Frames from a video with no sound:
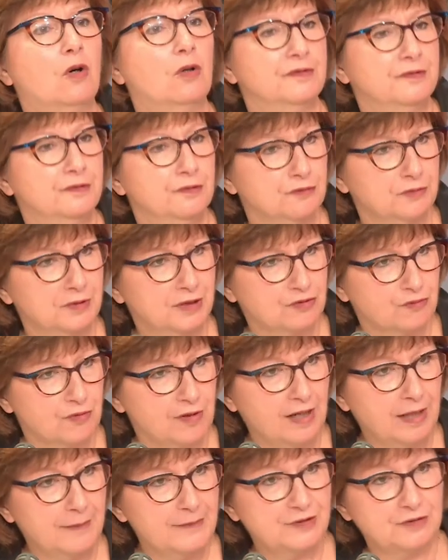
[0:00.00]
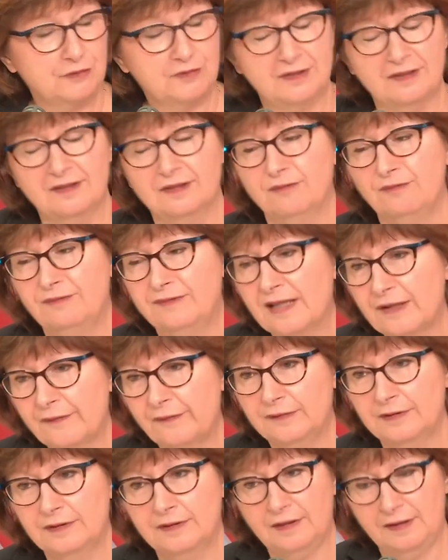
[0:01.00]
ordinary crimes. Yeah. So it is
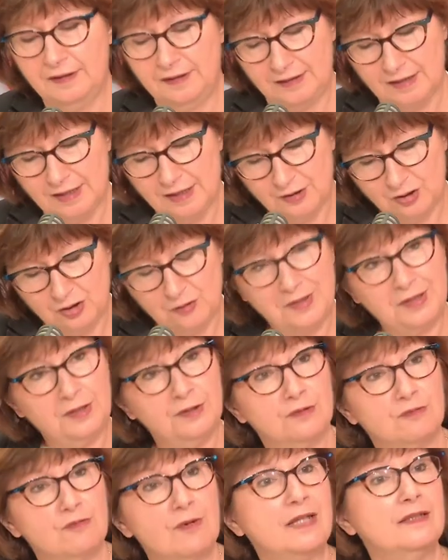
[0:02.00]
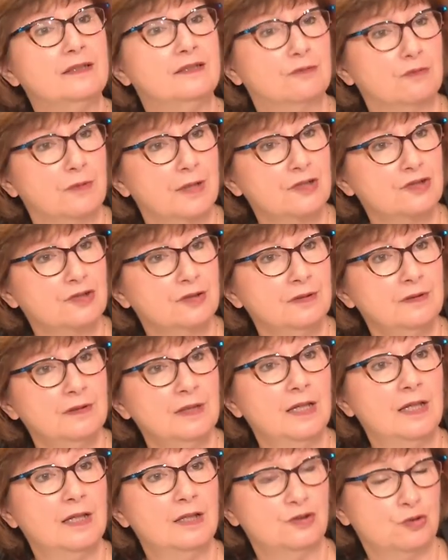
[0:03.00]
definitely going in the right direction.
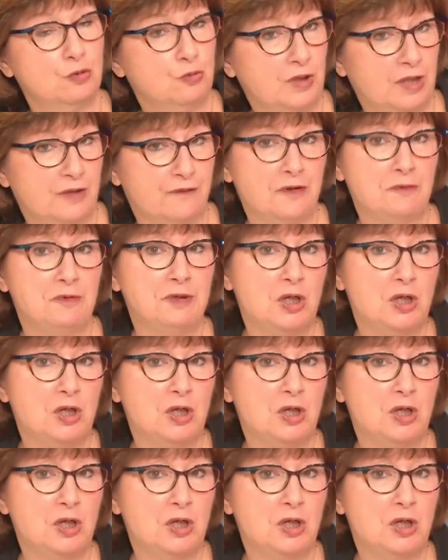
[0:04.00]
So we are very